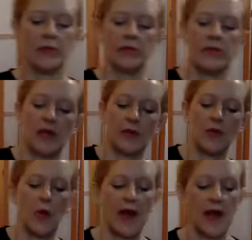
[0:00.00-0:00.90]
Become
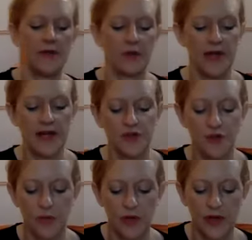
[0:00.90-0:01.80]
aware of your
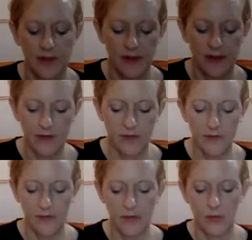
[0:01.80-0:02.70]
natural breathing,
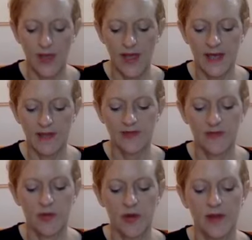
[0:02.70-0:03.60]
awareness
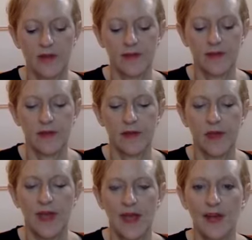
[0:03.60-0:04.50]
of breath,
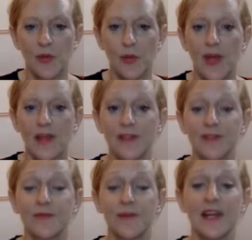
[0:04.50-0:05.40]
and awareness
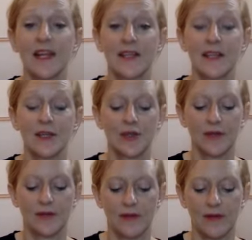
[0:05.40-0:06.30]
of relaxation.